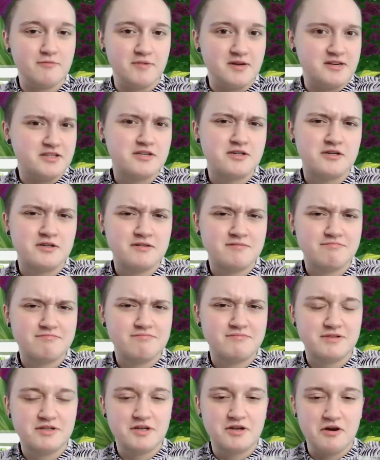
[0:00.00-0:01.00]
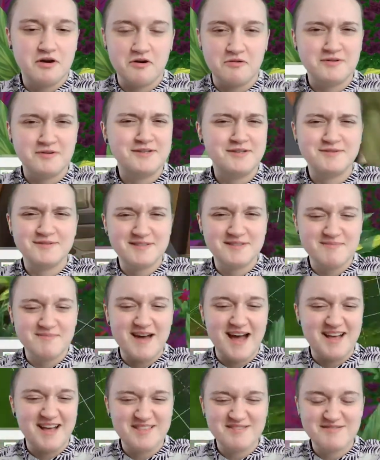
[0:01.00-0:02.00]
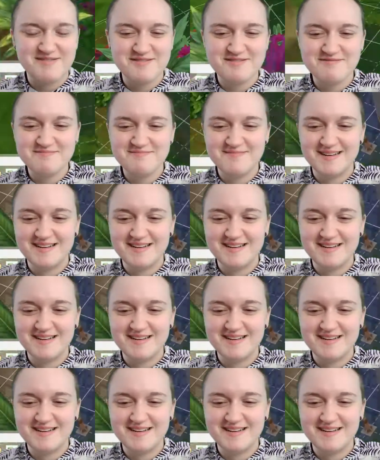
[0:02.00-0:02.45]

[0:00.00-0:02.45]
winter to go and use the bathroom.